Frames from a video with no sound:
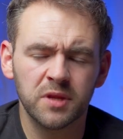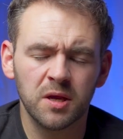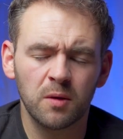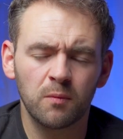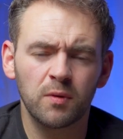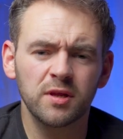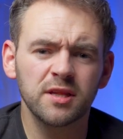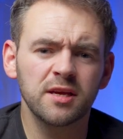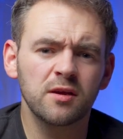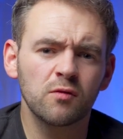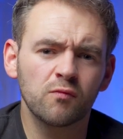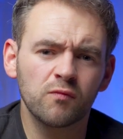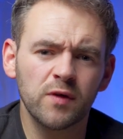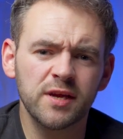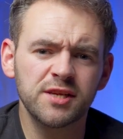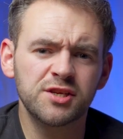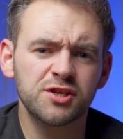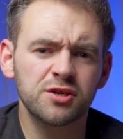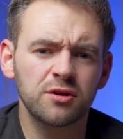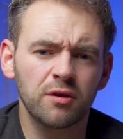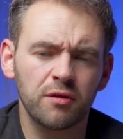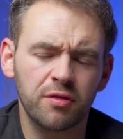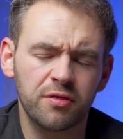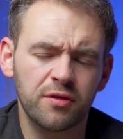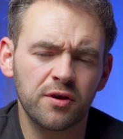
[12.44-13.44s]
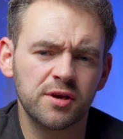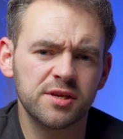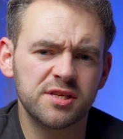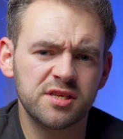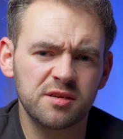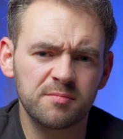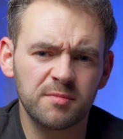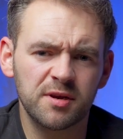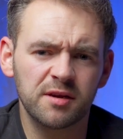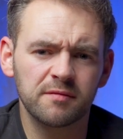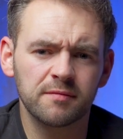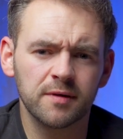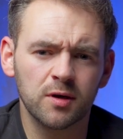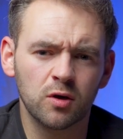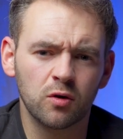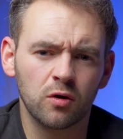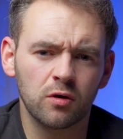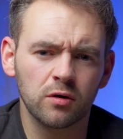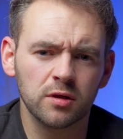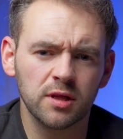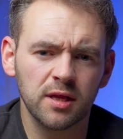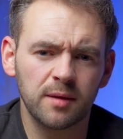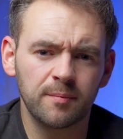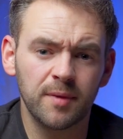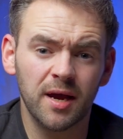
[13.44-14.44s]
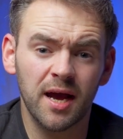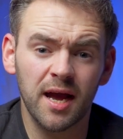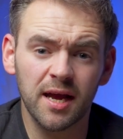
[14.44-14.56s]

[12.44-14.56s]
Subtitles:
Well, the original 30-minute record limit